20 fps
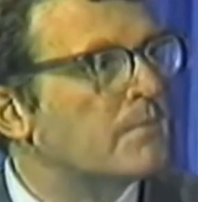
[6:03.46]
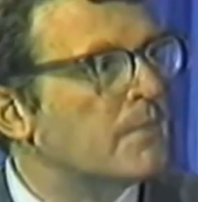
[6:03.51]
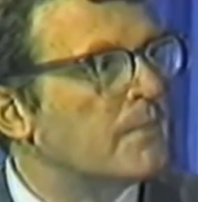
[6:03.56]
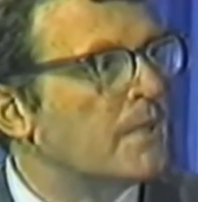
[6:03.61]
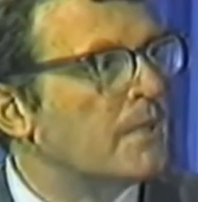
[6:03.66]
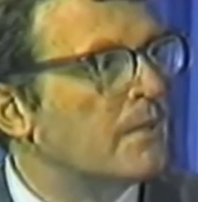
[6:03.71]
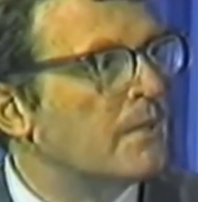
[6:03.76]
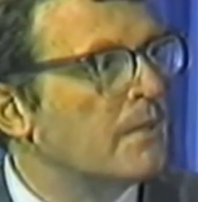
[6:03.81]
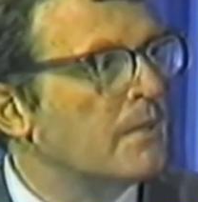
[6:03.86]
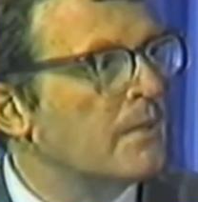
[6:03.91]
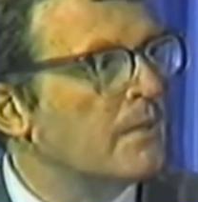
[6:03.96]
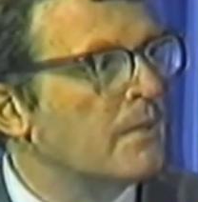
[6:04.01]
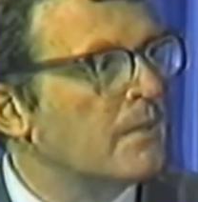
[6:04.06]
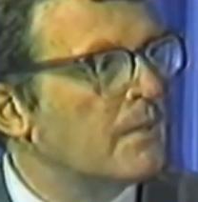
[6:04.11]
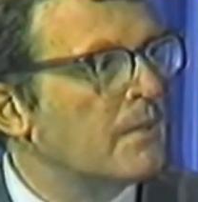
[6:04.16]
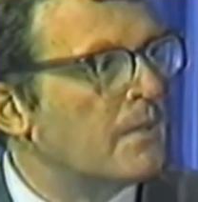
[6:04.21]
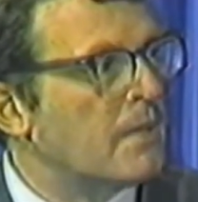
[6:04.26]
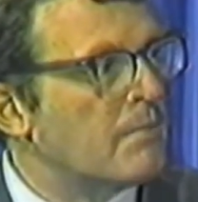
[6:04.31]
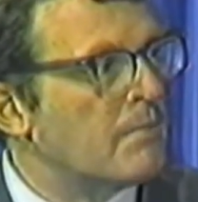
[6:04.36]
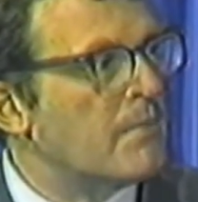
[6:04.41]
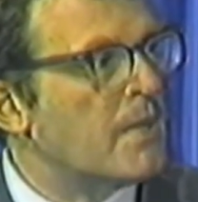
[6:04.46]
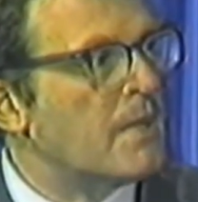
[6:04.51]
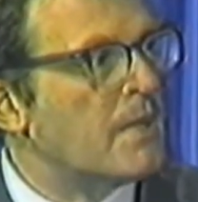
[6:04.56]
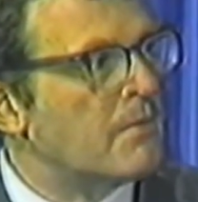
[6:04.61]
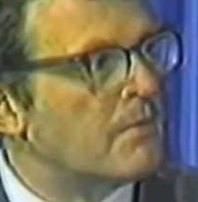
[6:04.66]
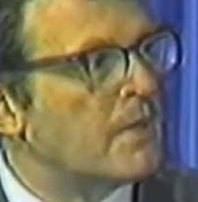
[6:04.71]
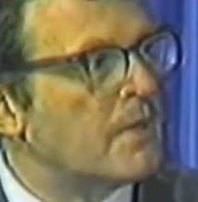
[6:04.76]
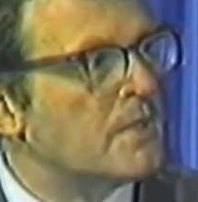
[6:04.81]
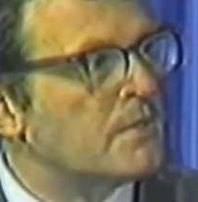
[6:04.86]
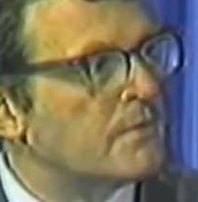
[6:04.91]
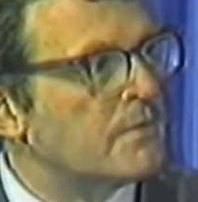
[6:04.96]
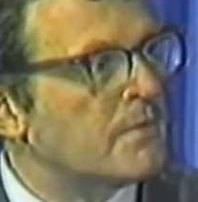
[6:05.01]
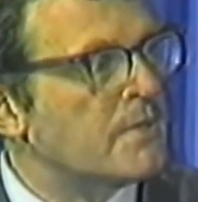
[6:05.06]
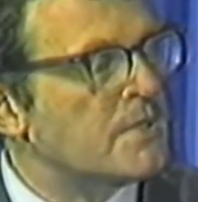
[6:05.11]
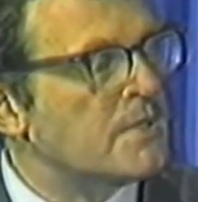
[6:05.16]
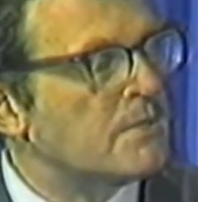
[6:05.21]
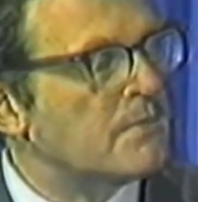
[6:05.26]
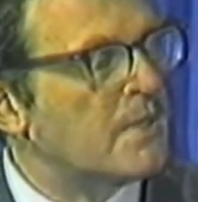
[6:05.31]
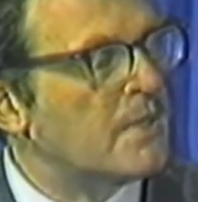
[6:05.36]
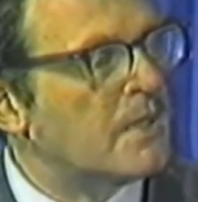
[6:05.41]
me in many ways for the
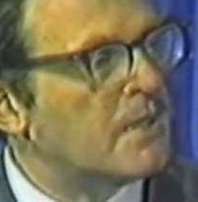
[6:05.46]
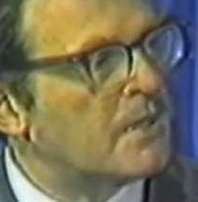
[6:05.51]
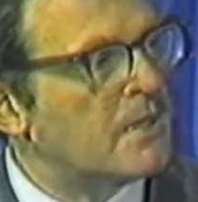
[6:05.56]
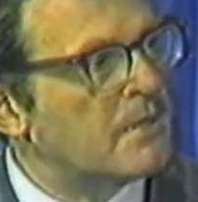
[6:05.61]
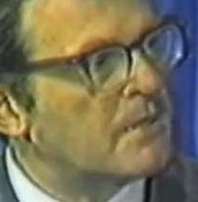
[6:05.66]
rest of my life.